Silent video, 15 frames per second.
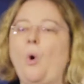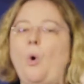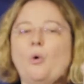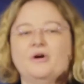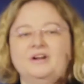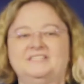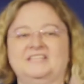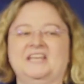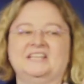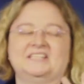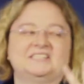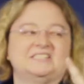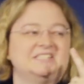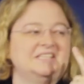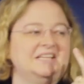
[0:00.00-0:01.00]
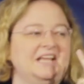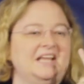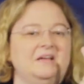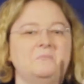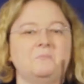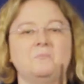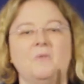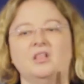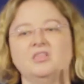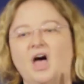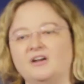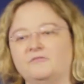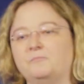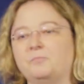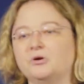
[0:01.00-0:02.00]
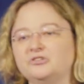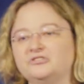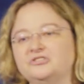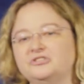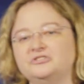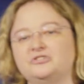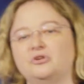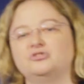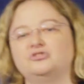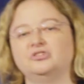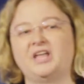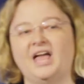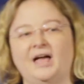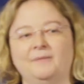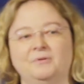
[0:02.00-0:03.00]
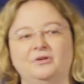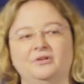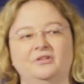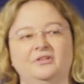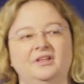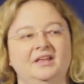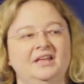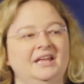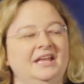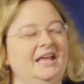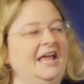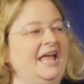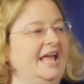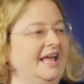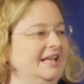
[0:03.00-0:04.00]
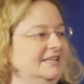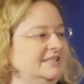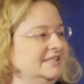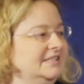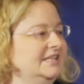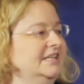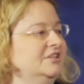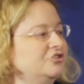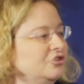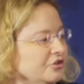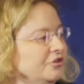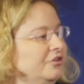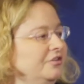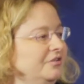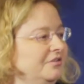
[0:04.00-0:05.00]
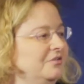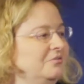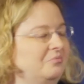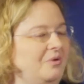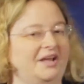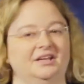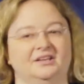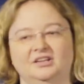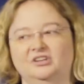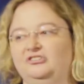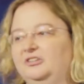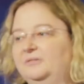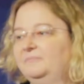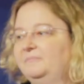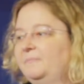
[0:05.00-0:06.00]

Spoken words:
or it takes a lot of personal social capital and internal recognition.